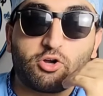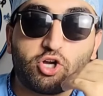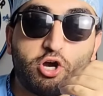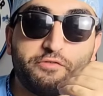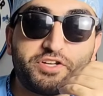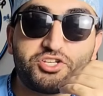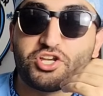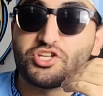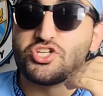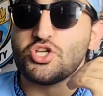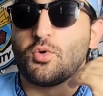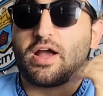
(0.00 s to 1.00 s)

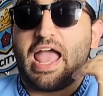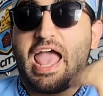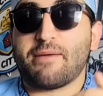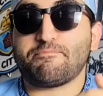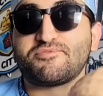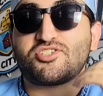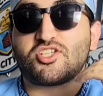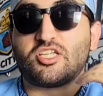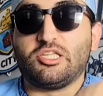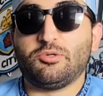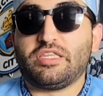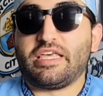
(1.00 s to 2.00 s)
Kovacic, you are
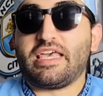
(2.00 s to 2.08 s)
absolutely